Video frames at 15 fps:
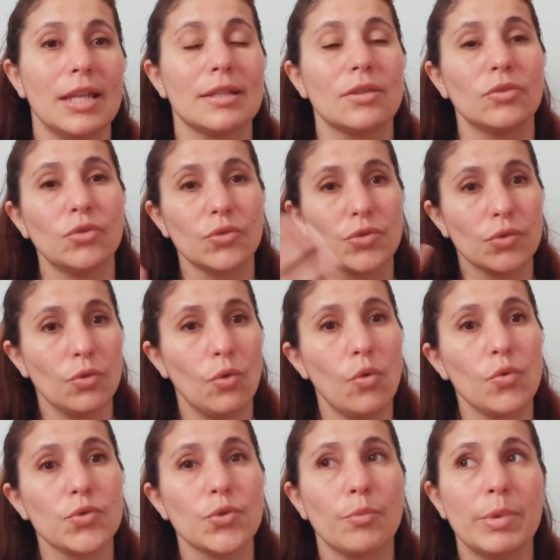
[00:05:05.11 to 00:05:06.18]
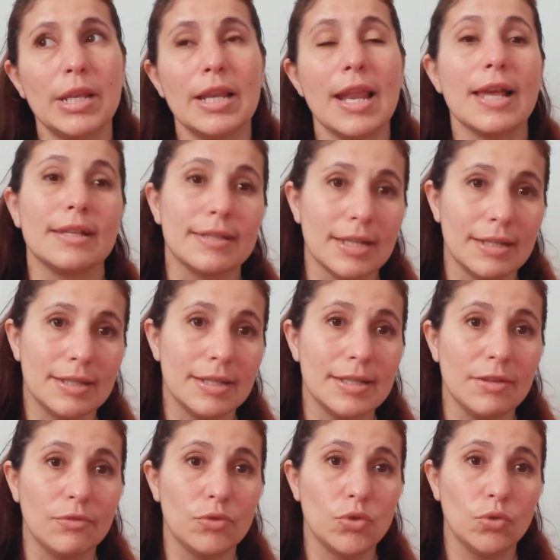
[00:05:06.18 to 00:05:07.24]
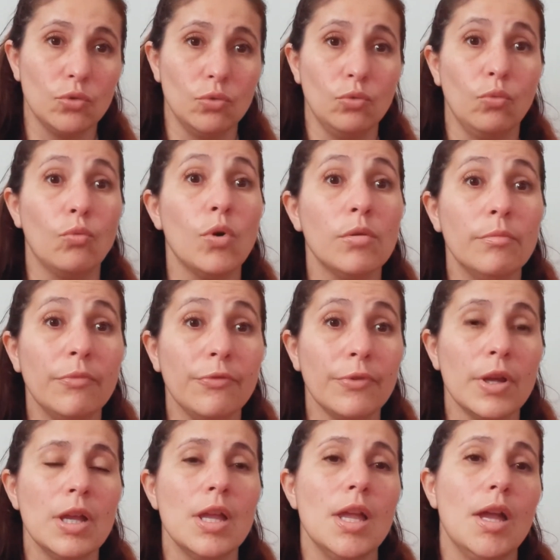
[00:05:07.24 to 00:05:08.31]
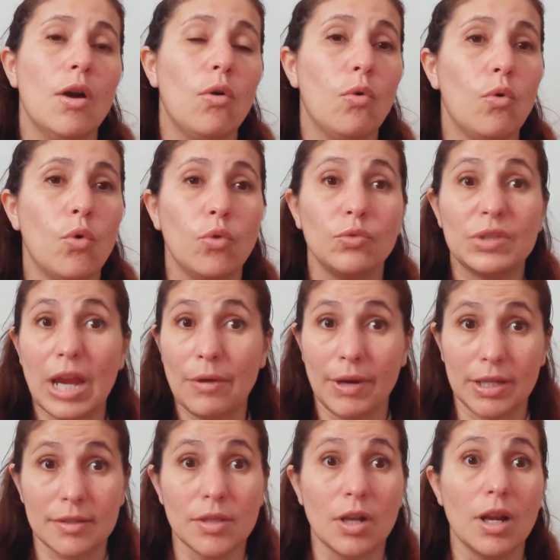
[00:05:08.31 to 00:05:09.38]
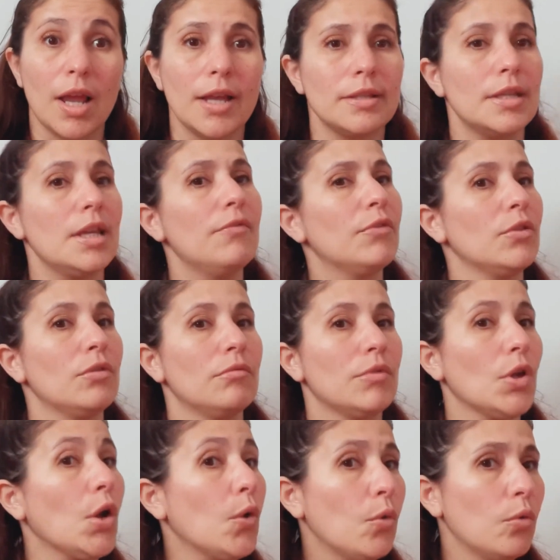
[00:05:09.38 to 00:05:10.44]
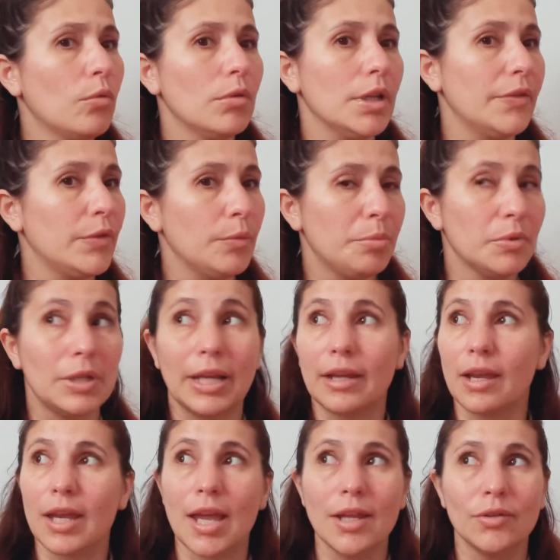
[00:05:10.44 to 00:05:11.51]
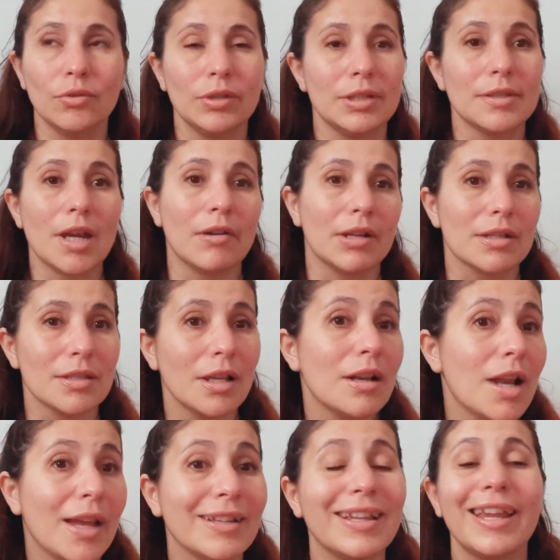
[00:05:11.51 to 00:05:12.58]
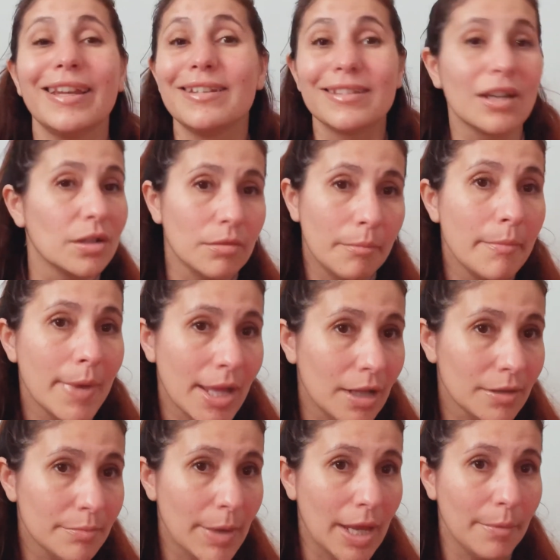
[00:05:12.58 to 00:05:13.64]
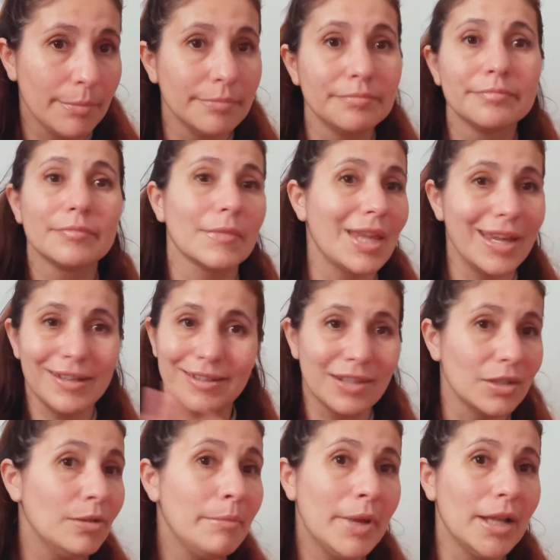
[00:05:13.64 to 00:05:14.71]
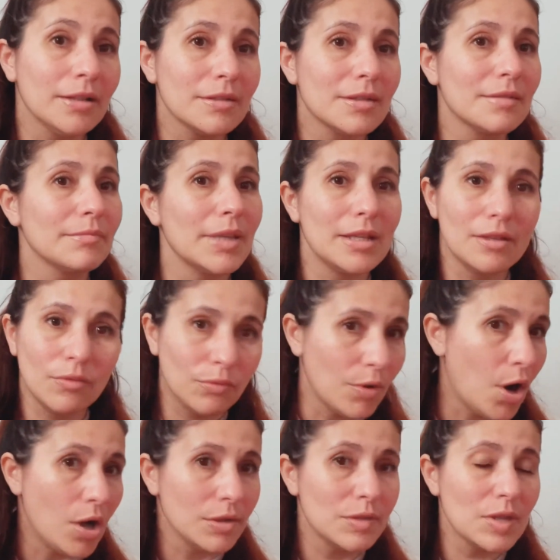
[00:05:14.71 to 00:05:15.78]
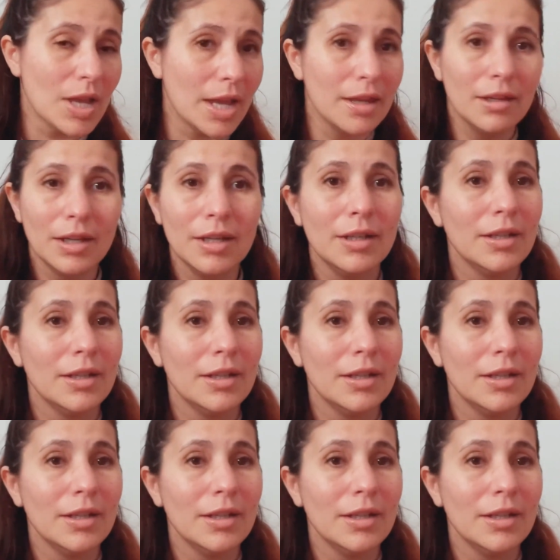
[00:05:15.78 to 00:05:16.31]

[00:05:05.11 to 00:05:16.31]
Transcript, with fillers: It's going to also, also be less sensitive to warmth or direct sunlight, even though if you put like a candle in direct sunlight, it's going to melt, babe. It's going to melt in a hot day.